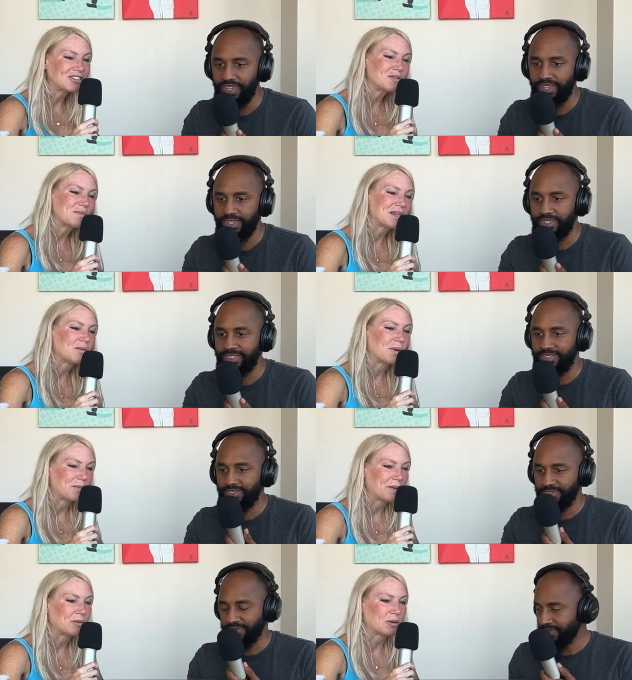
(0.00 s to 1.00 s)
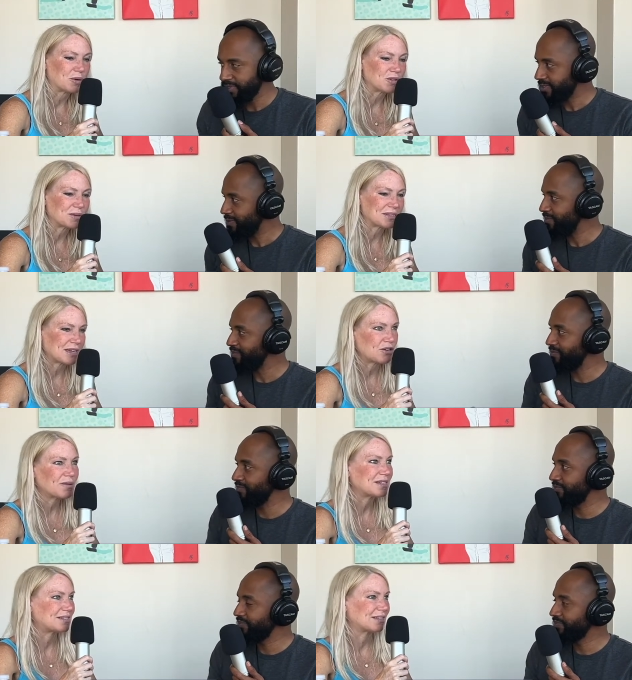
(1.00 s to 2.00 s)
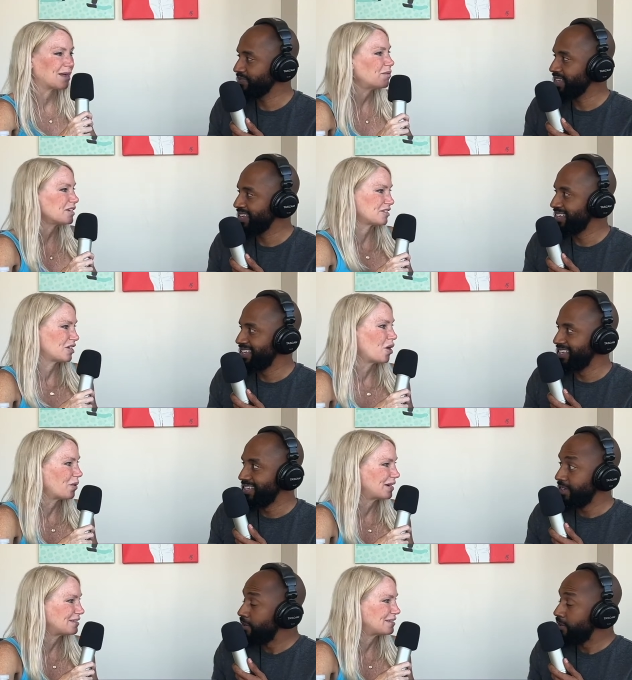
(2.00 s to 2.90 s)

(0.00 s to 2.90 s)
Speaker 1: should be what people are most... It's like, you're right, celebrities know when